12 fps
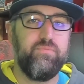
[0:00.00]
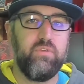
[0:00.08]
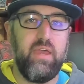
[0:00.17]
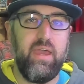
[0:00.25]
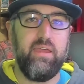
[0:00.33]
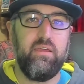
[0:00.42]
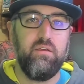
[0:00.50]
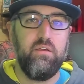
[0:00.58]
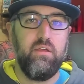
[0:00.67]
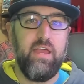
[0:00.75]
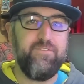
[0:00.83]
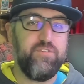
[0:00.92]
okay,
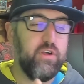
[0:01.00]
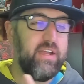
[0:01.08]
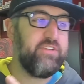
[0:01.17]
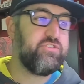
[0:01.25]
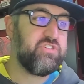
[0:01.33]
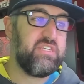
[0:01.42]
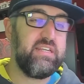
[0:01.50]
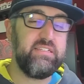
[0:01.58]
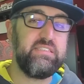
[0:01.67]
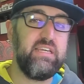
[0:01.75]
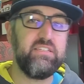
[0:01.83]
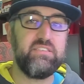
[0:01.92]
if you're interested in
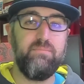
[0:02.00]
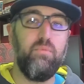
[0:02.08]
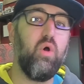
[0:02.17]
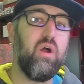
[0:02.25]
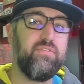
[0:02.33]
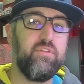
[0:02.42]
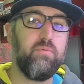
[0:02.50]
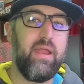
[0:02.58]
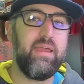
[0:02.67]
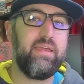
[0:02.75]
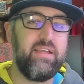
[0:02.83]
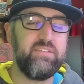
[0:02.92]
seeing some more of the
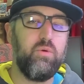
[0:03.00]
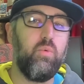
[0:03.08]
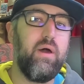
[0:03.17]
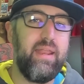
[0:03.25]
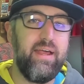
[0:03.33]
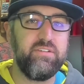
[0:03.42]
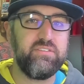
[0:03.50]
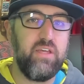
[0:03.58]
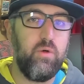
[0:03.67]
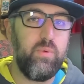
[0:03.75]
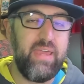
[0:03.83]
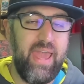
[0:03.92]
rankings and what else
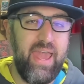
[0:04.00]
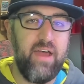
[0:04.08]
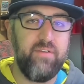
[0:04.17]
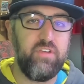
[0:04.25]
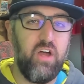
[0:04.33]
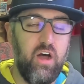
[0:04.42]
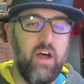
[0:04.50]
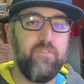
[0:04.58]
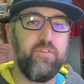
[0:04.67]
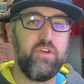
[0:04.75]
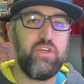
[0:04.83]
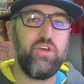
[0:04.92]
that we have to
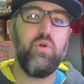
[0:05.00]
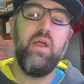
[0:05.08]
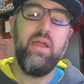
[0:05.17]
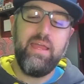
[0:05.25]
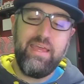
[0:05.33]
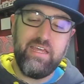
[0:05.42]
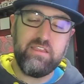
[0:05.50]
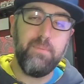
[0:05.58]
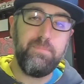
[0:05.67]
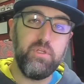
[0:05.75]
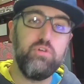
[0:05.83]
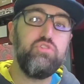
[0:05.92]
offer you, hit the
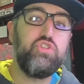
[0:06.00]
blue